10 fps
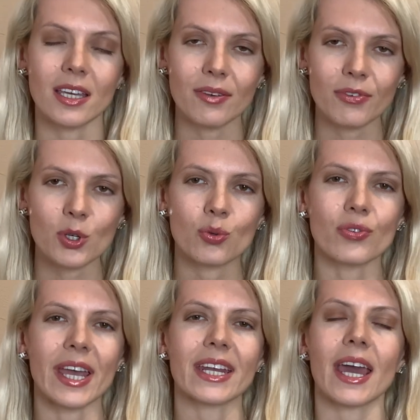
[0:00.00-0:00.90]
If
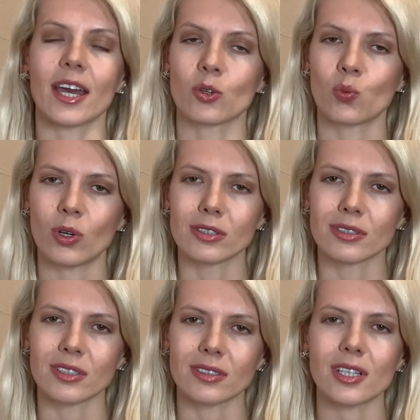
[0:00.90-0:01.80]
Ukraine had
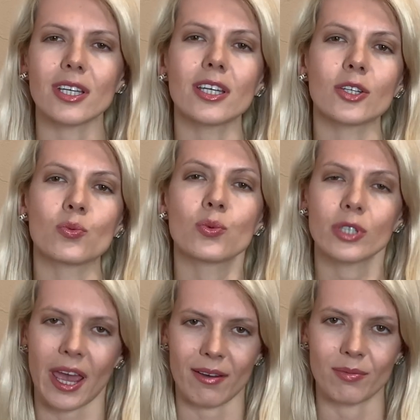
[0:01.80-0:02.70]
wanted, it
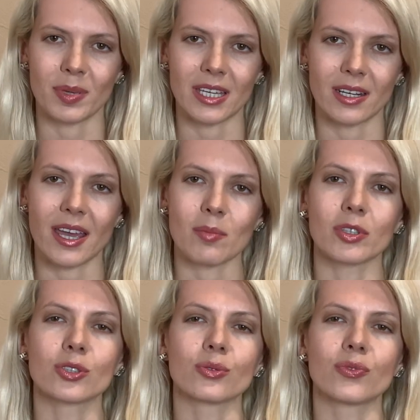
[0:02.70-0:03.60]
would have been
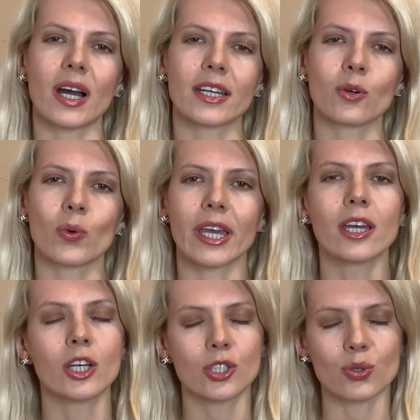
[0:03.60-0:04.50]
able to find a
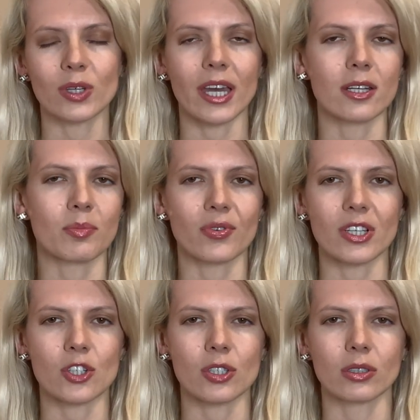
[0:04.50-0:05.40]
way to get
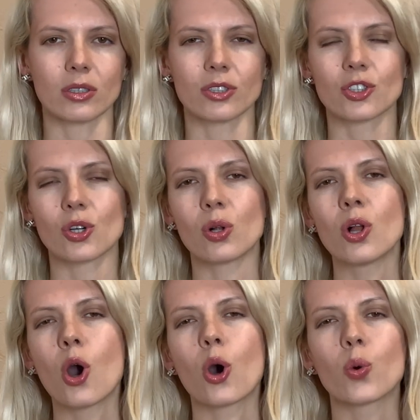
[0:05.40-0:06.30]
operational
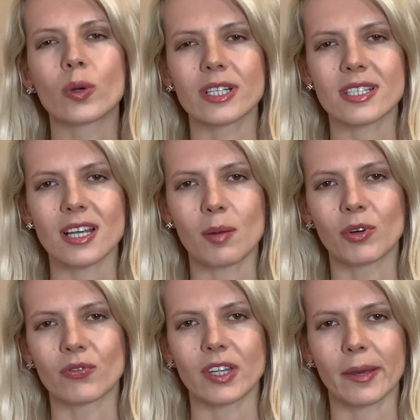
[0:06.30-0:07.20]
control over some
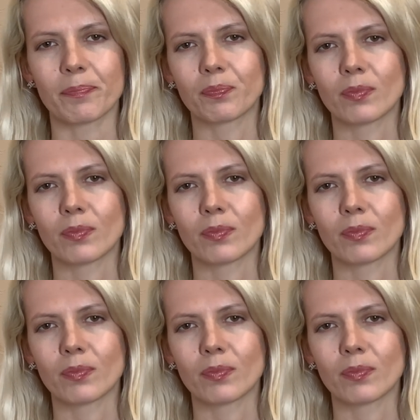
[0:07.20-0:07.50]
of them.